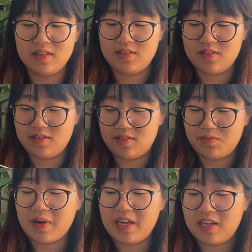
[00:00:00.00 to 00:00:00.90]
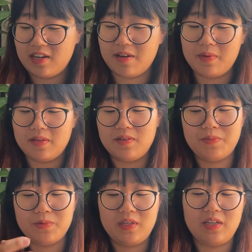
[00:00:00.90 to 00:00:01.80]
Just waking up in the
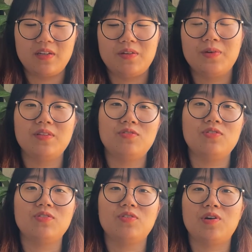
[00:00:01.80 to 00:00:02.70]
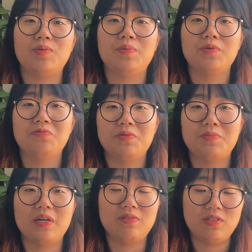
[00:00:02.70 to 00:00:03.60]
morning and going to the top of the
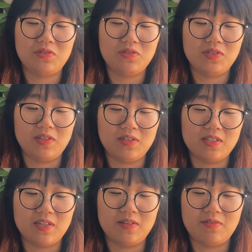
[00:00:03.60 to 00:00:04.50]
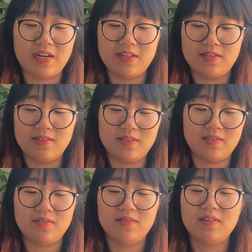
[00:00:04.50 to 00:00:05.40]
mountain to see the sunrise,
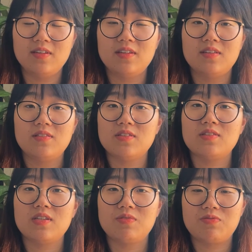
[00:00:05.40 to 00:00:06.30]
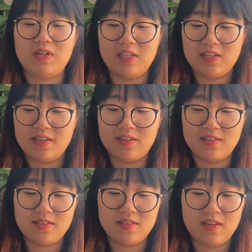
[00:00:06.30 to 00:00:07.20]
and it just seems really
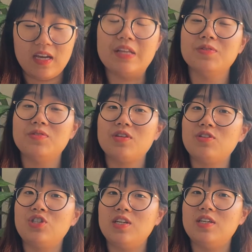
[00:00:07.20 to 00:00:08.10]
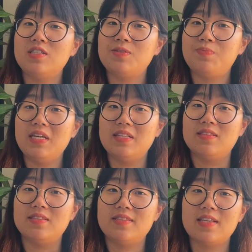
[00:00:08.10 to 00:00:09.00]
nice. And also she
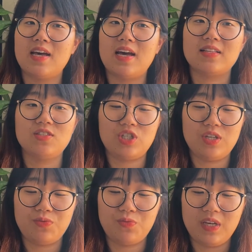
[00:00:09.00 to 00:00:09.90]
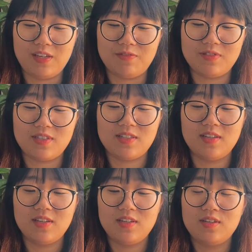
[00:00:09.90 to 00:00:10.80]
spins and she weaves,
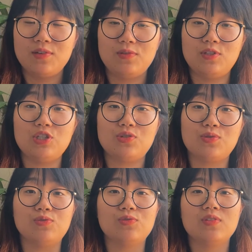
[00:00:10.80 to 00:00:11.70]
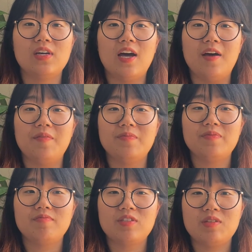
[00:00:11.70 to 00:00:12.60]
which is cool.
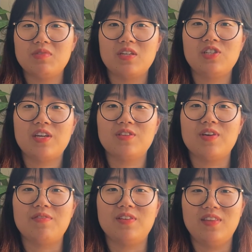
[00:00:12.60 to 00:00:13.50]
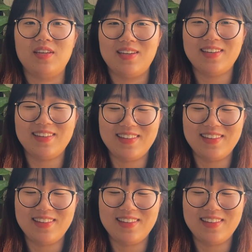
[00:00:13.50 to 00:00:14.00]
Seems like she can do everything.